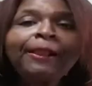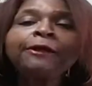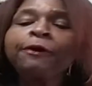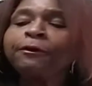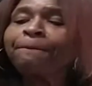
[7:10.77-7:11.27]

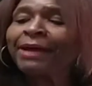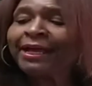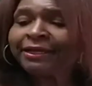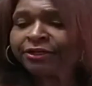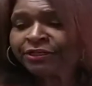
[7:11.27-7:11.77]
go to
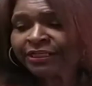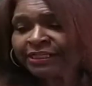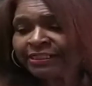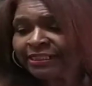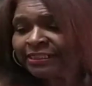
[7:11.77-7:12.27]
Bang
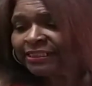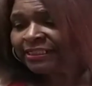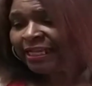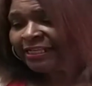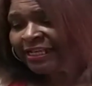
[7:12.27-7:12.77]
Cookies. This is
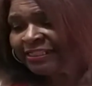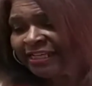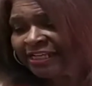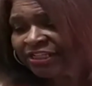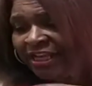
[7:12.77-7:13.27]
state. They
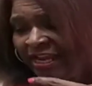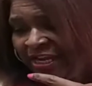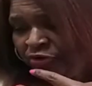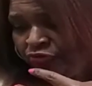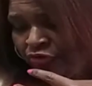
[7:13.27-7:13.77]
stationed
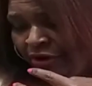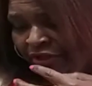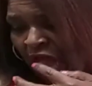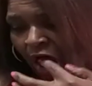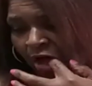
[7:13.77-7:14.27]
in New
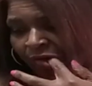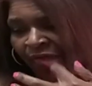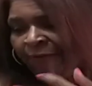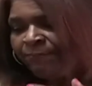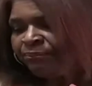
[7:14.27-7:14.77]
York, y'all.
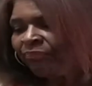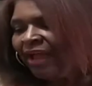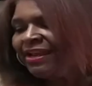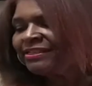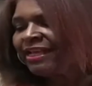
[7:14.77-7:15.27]

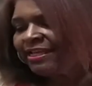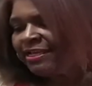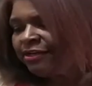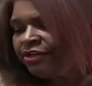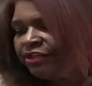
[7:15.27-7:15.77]
And they say
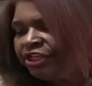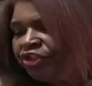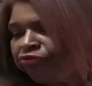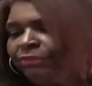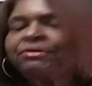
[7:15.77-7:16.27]
eat
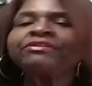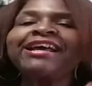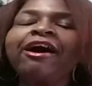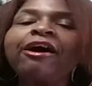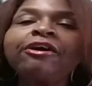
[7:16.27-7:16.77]
cookies, drink milk.
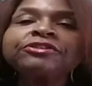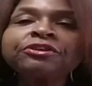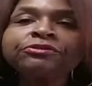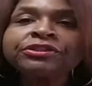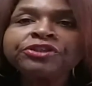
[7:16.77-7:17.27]
They
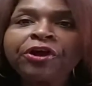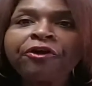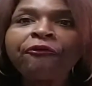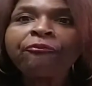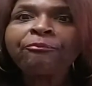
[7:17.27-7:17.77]
also
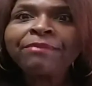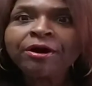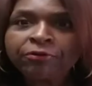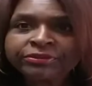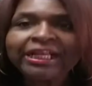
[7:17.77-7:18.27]
serve
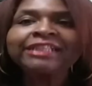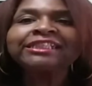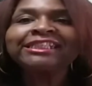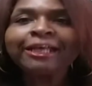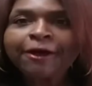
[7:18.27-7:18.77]
milk. They
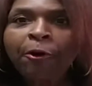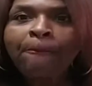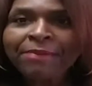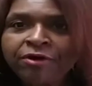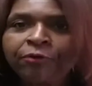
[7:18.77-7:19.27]
sell
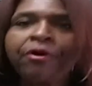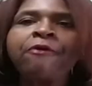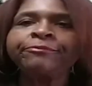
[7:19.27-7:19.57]
milk